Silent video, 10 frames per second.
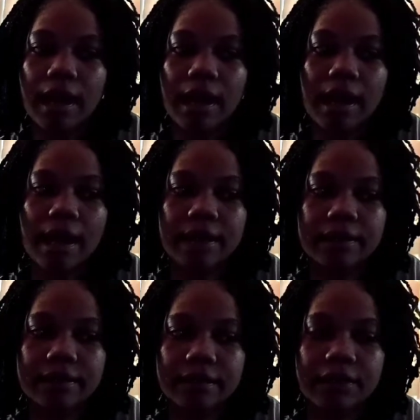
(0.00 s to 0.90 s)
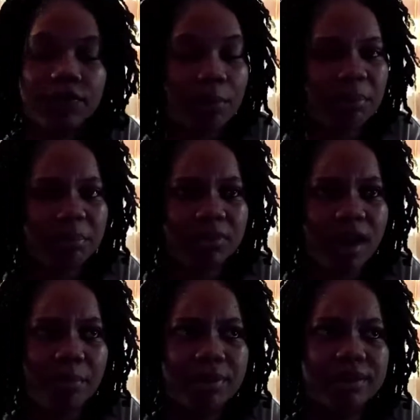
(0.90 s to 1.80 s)
And if I'm
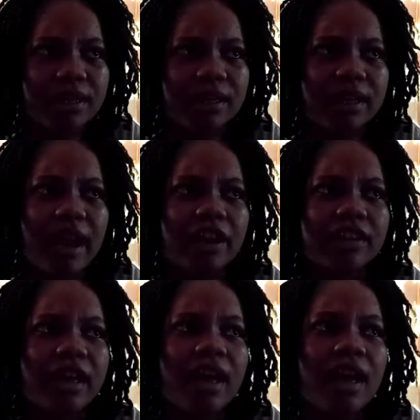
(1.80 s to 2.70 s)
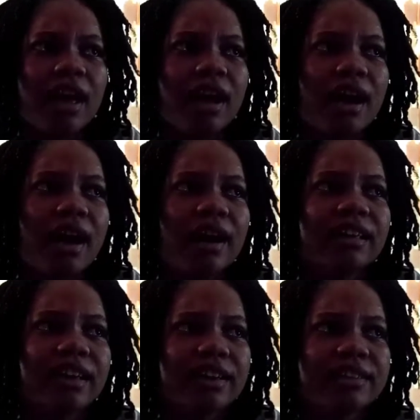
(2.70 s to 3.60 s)
not mistaken, I
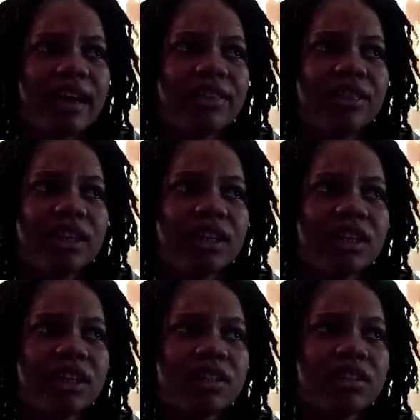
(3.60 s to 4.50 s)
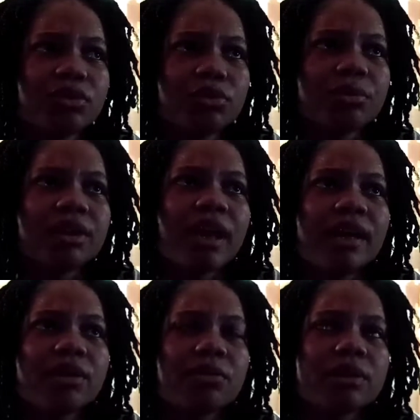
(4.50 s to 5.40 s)
think he told me that
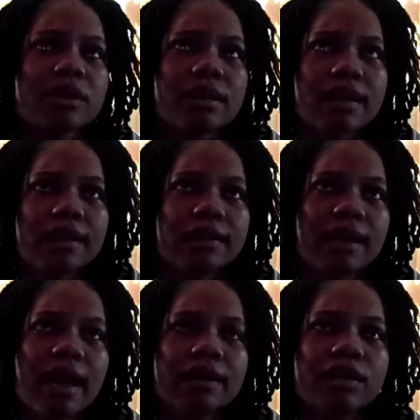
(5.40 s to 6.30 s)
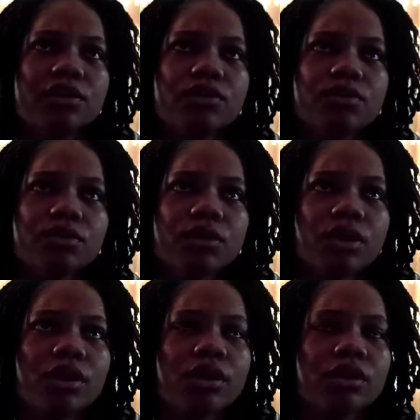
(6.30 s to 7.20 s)
it was a net galley to
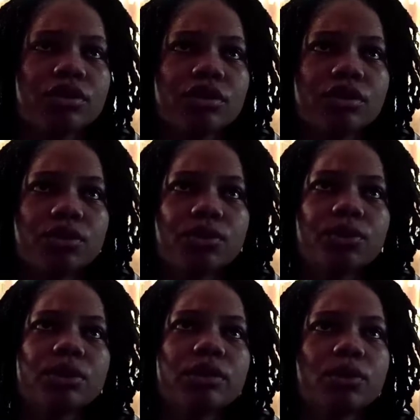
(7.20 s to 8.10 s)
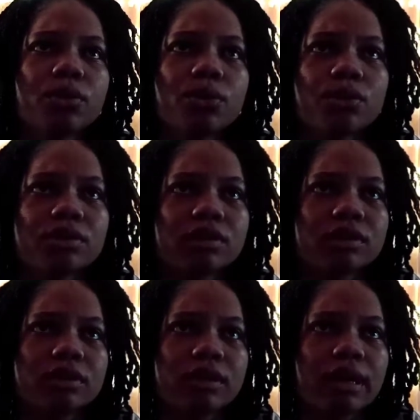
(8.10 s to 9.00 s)
go
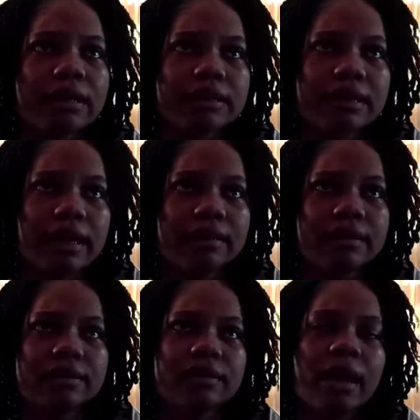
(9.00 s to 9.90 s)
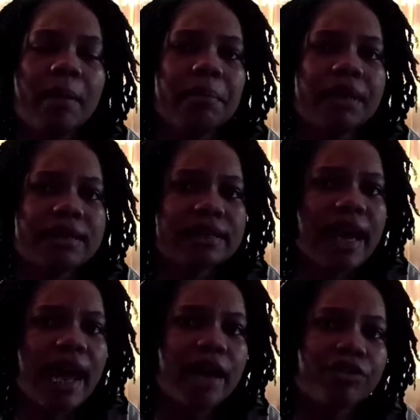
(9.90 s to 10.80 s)
get it, because I
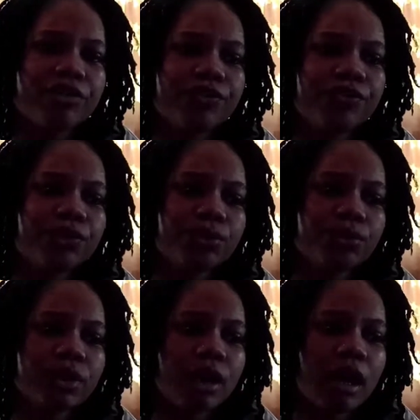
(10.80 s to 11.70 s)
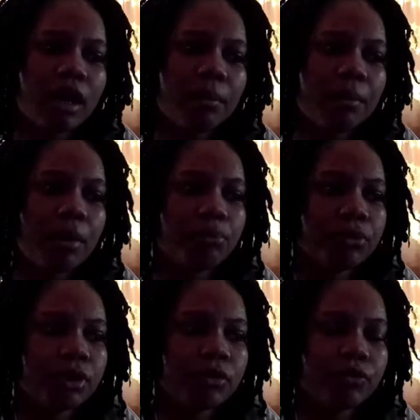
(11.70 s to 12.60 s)
had reviewed a
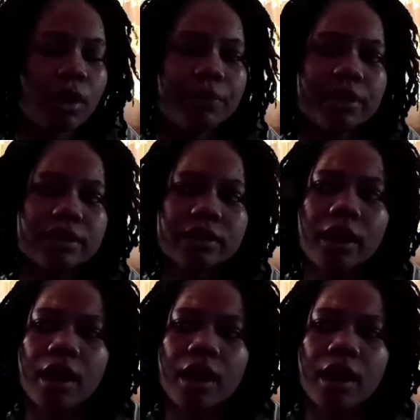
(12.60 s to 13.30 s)
book from this